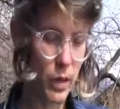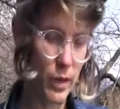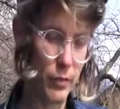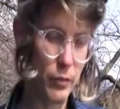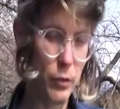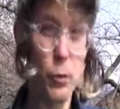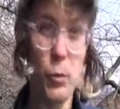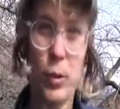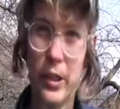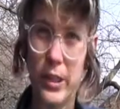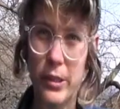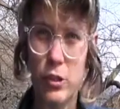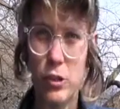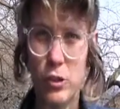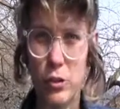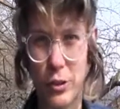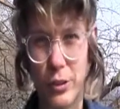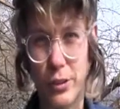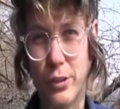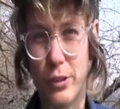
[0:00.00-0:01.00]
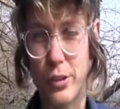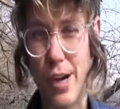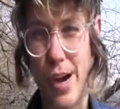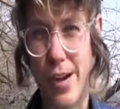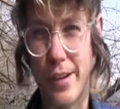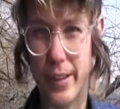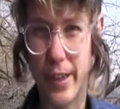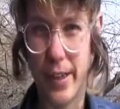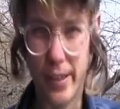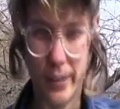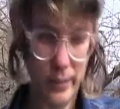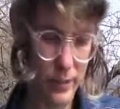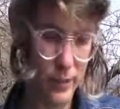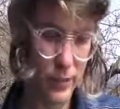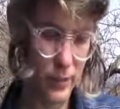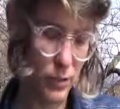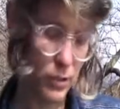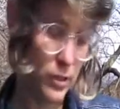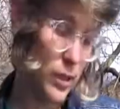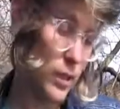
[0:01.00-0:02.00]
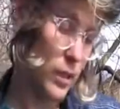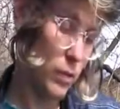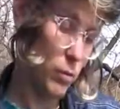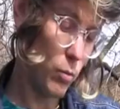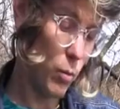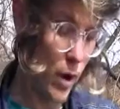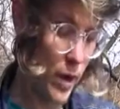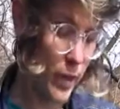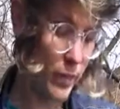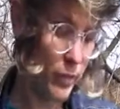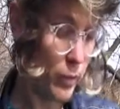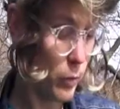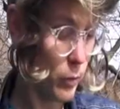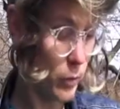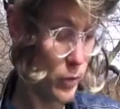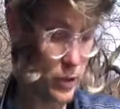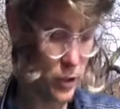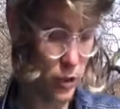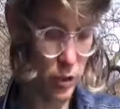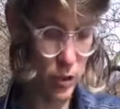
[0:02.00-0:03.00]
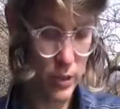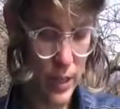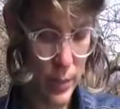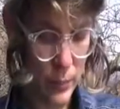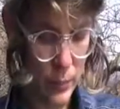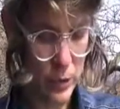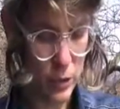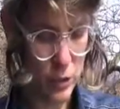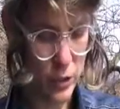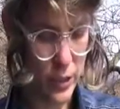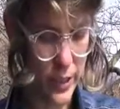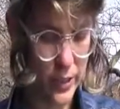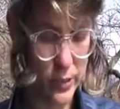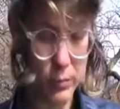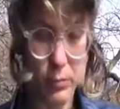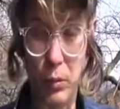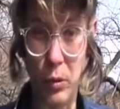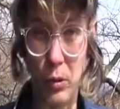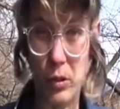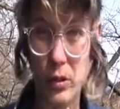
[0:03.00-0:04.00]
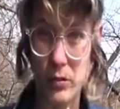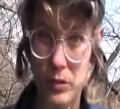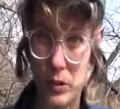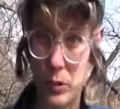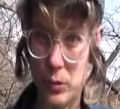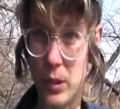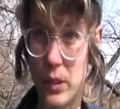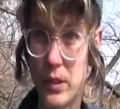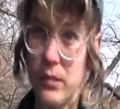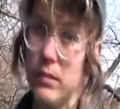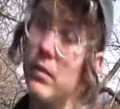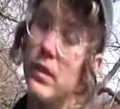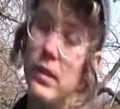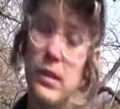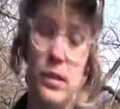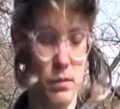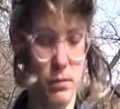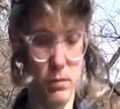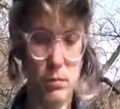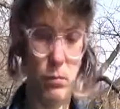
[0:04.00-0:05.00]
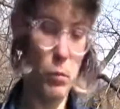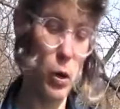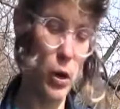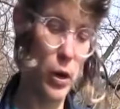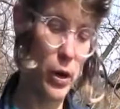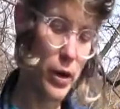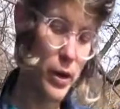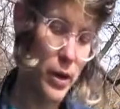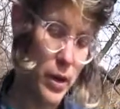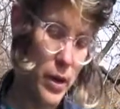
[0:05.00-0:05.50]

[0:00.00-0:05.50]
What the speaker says: if you want to do contests. 1 if you want to just demonstrate, more if you want more.